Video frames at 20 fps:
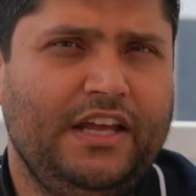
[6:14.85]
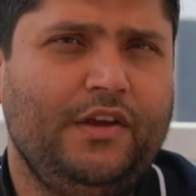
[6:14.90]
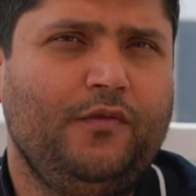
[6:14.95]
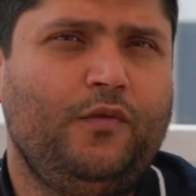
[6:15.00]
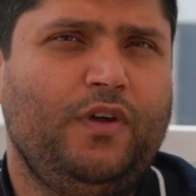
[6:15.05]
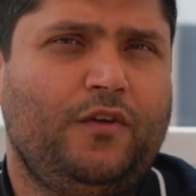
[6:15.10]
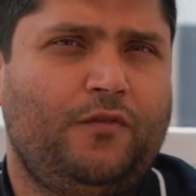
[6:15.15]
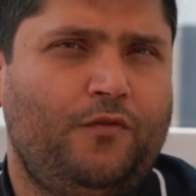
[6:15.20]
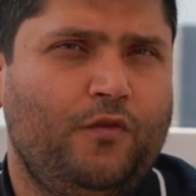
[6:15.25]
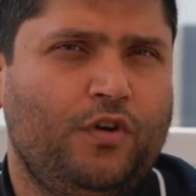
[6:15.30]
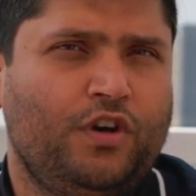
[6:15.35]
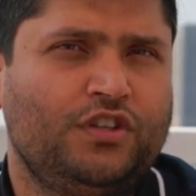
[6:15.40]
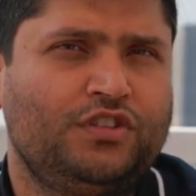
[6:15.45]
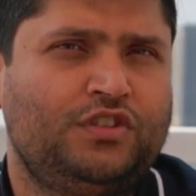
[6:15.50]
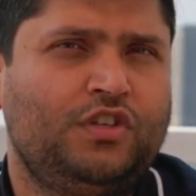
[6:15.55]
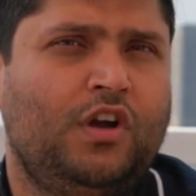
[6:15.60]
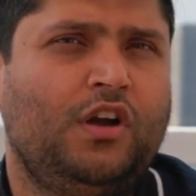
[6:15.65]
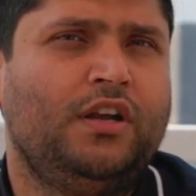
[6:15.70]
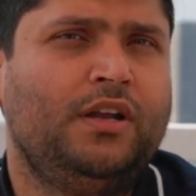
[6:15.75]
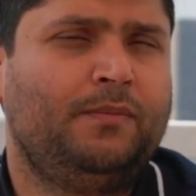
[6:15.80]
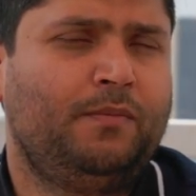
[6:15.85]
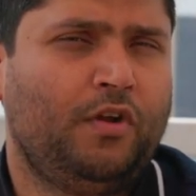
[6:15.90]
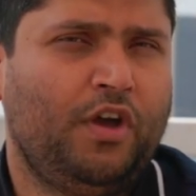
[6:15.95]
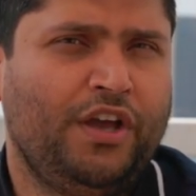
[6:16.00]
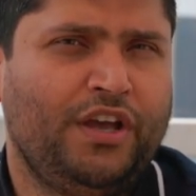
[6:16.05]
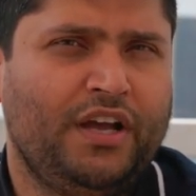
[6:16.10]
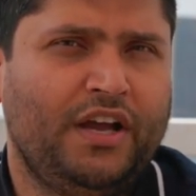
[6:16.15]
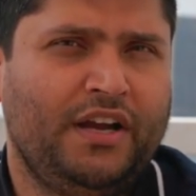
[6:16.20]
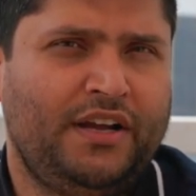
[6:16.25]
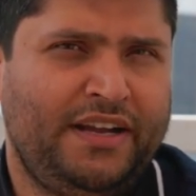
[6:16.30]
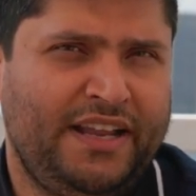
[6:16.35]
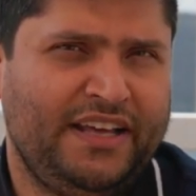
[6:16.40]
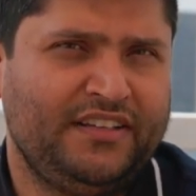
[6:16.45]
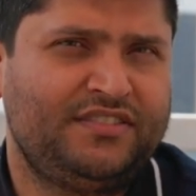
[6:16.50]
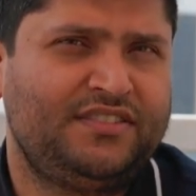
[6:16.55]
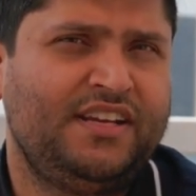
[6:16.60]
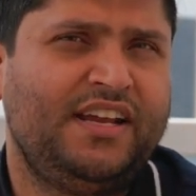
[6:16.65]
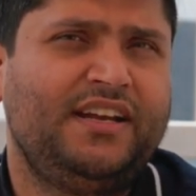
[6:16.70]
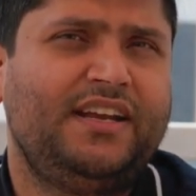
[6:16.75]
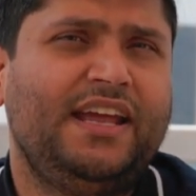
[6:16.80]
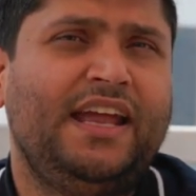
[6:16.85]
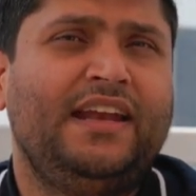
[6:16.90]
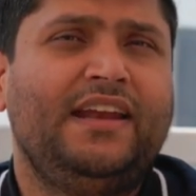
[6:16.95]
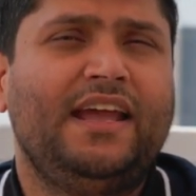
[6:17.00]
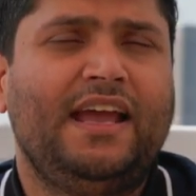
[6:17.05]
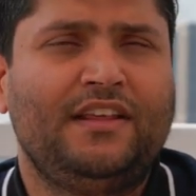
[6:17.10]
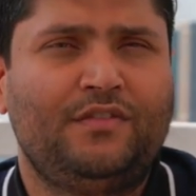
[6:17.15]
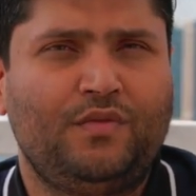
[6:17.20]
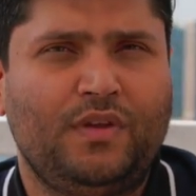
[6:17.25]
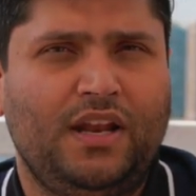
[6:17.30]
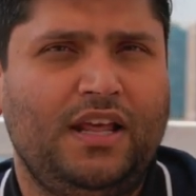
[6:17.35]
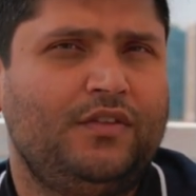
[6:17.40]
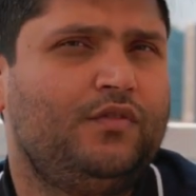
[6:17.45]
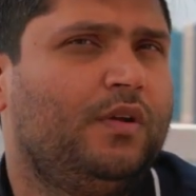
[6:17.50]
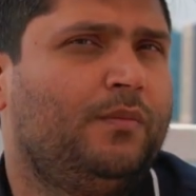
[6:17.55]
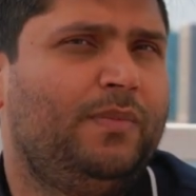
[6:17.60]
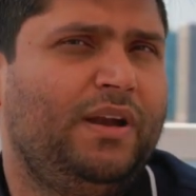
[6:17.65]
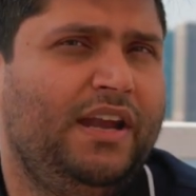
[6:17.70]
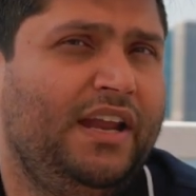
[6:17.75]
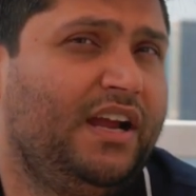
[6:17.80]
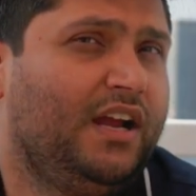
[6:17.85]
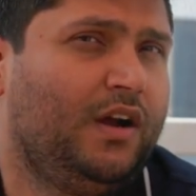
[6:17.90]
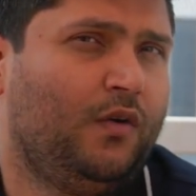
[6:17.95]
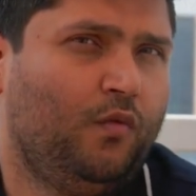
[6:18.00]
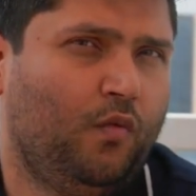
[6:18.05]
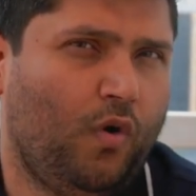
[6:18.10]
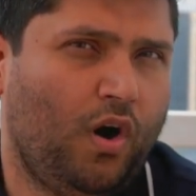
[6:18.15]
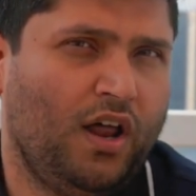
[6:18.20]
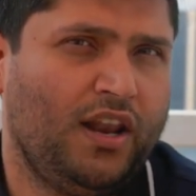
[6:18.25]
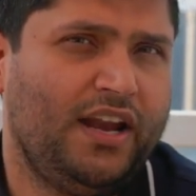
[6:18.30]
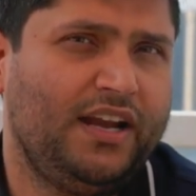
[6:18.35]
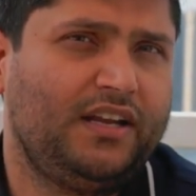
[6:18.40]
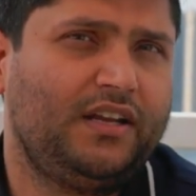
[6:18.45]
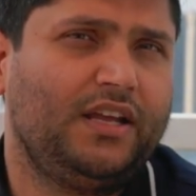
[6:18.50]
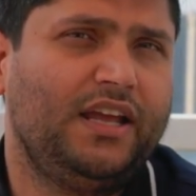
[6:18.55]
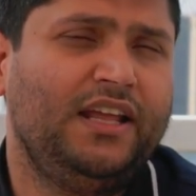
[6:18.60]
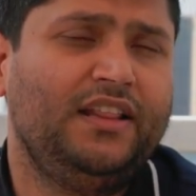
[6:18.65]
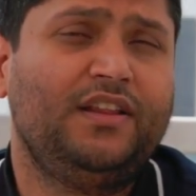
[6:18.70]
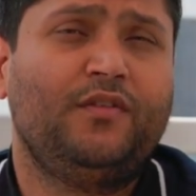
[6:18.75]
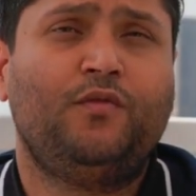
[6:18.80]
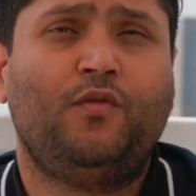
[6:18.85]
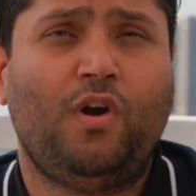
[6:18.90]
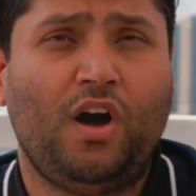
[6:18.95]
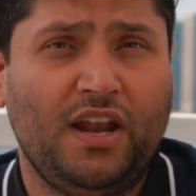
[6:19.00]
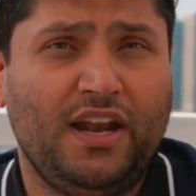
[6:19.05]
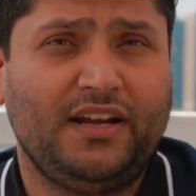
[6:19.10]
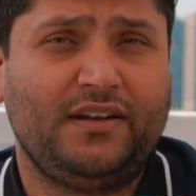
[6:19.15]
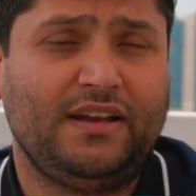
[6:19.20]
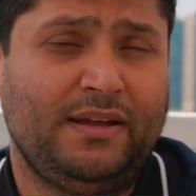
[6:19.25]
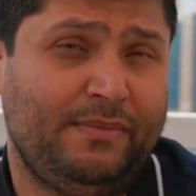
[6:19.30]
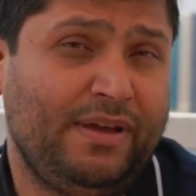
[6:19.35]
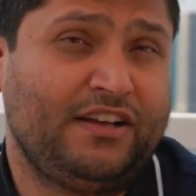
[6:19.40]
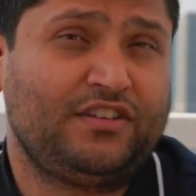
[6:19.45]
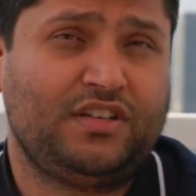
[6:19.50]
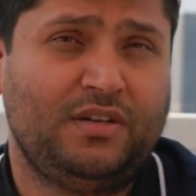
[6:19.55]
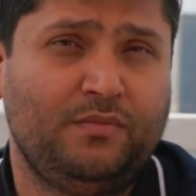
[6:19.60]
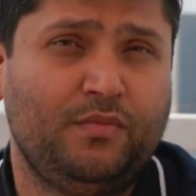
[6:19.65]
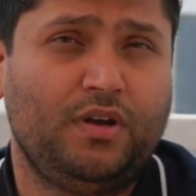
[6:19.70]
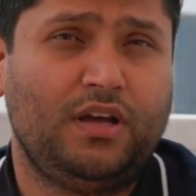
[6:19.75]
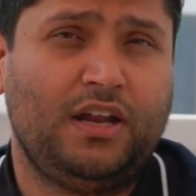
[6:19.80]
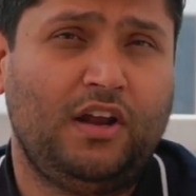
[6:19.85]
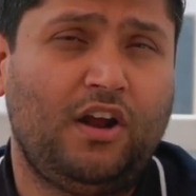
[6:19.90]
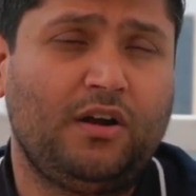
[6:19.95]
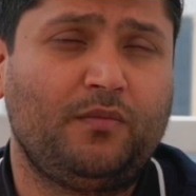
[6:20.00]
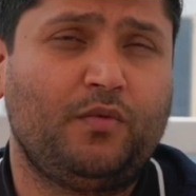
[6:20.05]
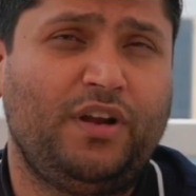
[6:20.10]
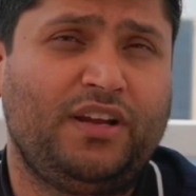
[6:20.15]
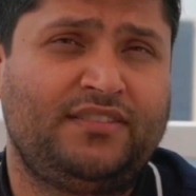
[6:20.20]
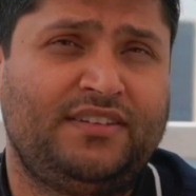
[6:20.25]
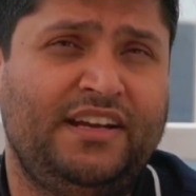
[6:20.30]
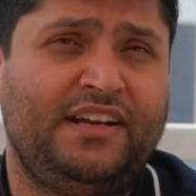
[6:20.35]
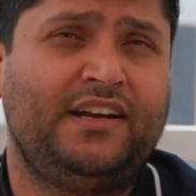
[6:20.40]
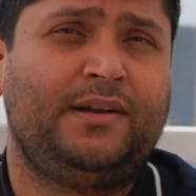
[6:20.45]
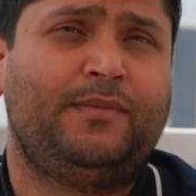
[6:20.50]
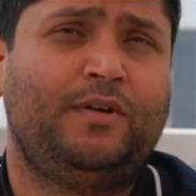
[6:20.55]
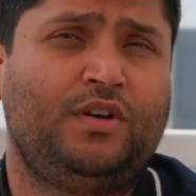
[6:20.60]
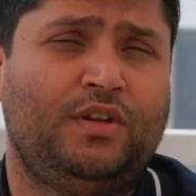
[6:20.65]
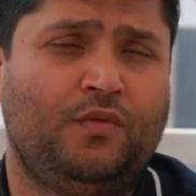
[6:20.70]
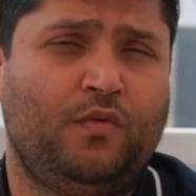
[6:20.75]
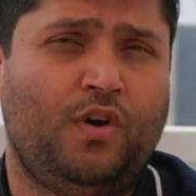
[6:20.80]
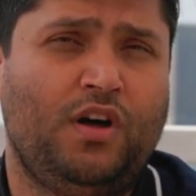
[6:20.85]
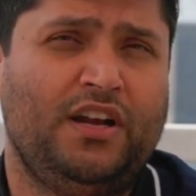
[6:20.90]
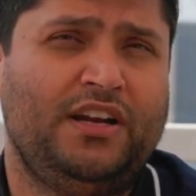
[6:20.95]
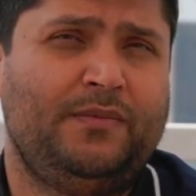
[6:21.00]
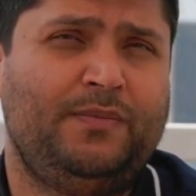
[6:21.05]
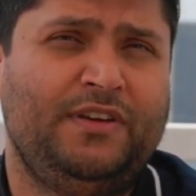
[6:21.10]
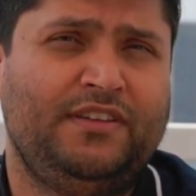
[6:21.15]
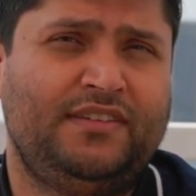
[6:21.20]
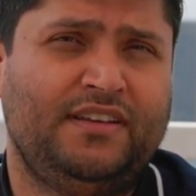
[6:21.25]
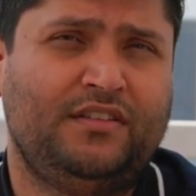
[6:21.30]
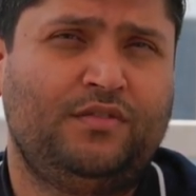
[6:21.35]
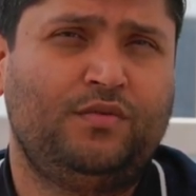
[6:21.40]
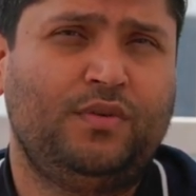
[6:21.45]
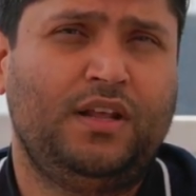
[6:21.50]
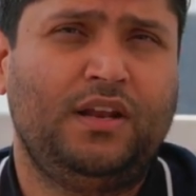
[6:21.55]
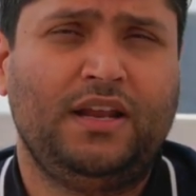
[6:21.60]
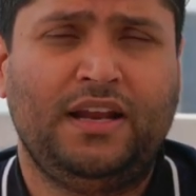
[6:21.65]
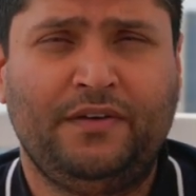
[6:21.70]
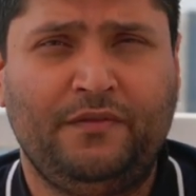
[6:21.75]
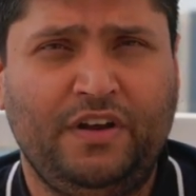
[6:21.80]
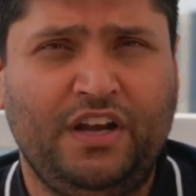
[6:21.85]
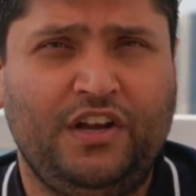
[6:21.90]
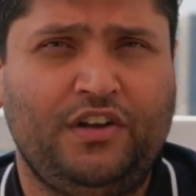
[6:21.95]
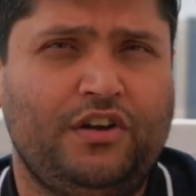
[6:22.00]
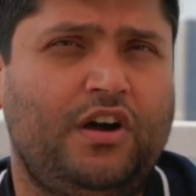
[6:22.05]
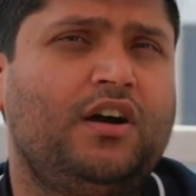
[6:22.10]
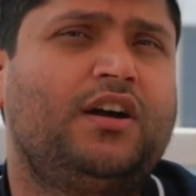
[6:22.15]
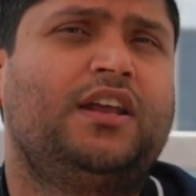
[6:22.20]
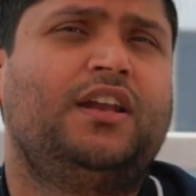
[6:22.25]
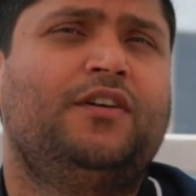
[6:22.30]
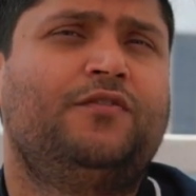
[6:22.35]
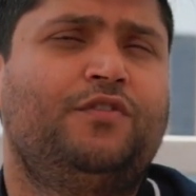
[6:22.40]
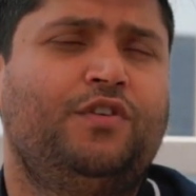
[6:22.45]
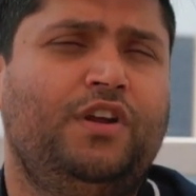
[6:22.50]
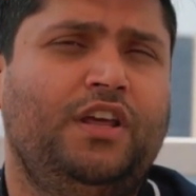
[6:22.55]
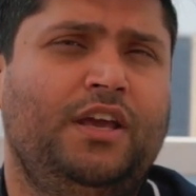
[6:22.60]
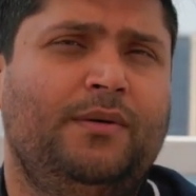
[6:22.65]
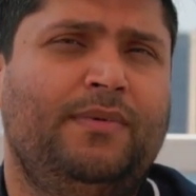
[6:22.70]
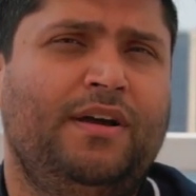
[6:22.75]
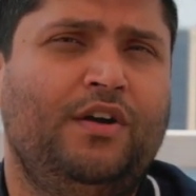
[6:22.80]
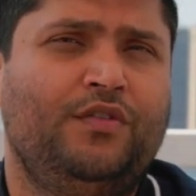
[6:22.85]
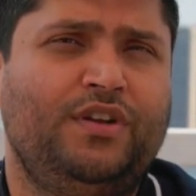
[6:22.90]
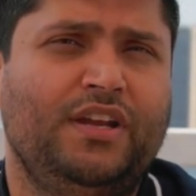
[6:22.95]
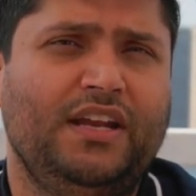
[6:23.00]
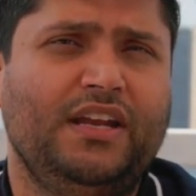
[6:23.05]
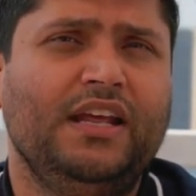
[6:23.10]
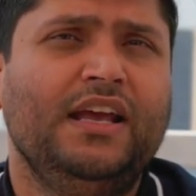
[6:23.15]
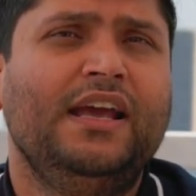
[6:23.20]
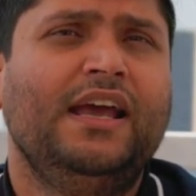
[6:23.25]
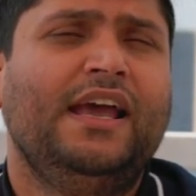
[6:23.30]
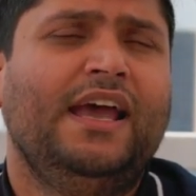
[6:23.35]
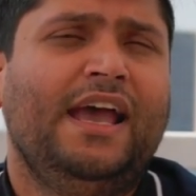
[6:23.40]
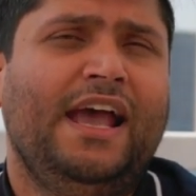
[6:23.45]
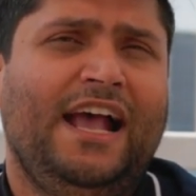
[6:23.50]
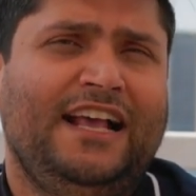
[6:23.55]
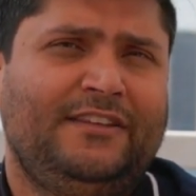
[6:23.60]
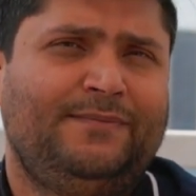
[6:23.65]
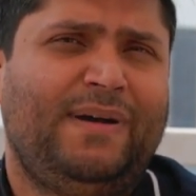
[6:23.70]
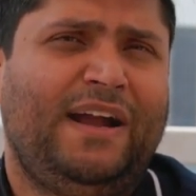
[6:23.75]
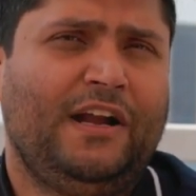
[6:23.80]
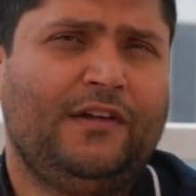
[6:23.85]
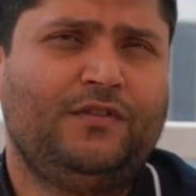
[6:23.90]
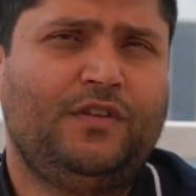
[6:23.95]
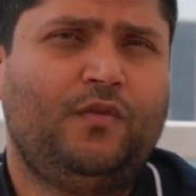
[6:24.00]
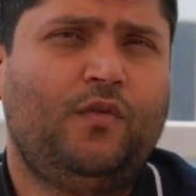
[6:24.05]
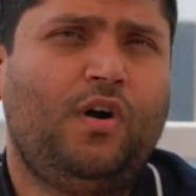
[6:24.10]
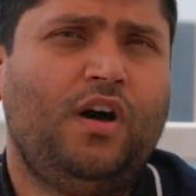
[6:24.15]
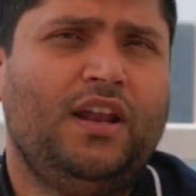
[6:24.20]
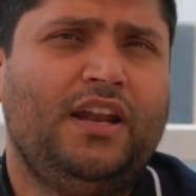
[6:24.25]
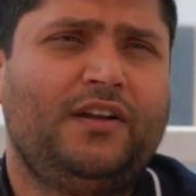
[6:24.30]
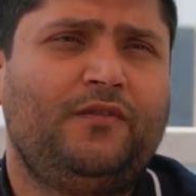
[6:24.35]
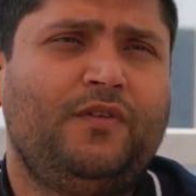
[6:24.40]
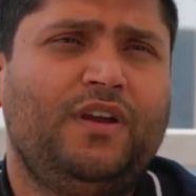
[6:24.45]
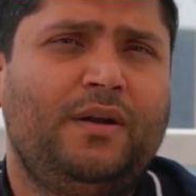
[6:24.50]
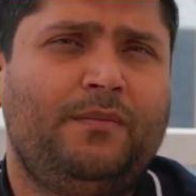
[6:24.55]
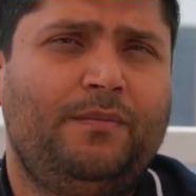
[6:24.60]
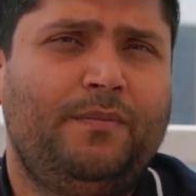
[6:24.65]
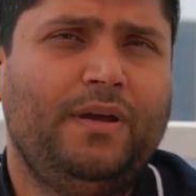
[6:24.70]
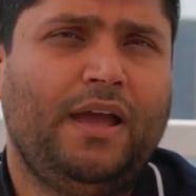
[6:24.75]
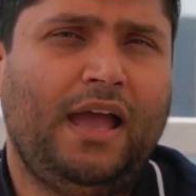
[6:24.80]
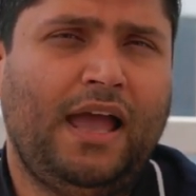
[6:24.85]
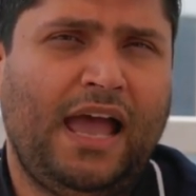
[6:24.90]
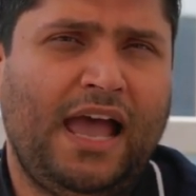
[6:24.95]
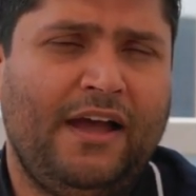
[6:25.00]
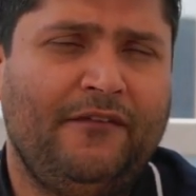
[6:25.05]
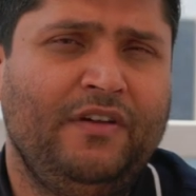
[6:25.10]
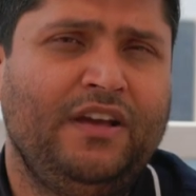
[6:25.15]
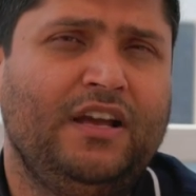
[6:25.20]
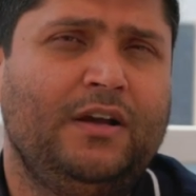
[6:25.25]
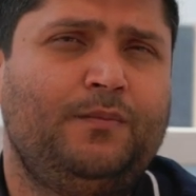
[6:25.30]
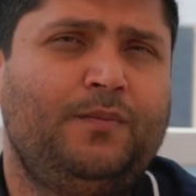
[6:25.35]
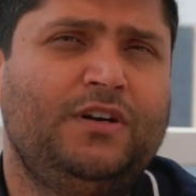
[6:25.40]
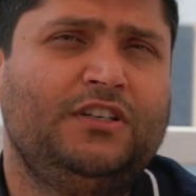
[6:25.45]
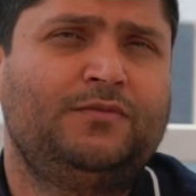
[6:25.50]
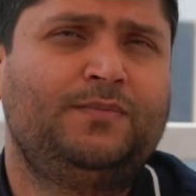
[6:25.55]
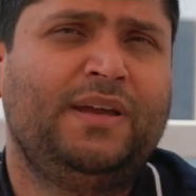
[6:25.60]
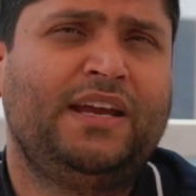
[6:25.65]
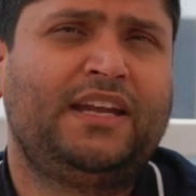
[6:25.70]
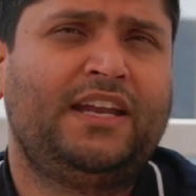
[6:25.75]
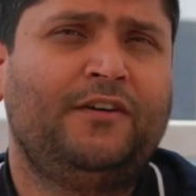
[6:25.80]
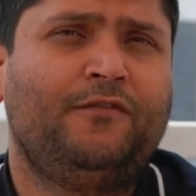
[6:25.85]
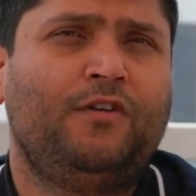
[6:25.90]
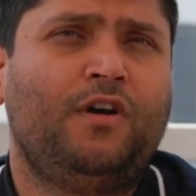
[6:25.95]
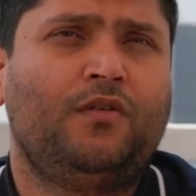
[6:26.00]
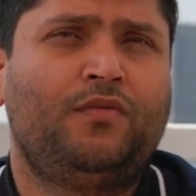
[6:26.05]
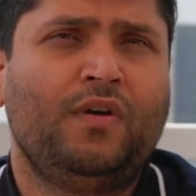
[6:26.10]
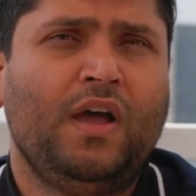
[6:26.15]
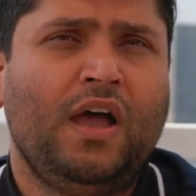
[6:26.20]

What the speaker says: We are focused on deploying our testnet and as well as we're building our wallet. In the wallet, I'm actually a lot more excited about the wallet piece as well, and we didn't talk enough today about it. As part of the wallet, we are having a perspective of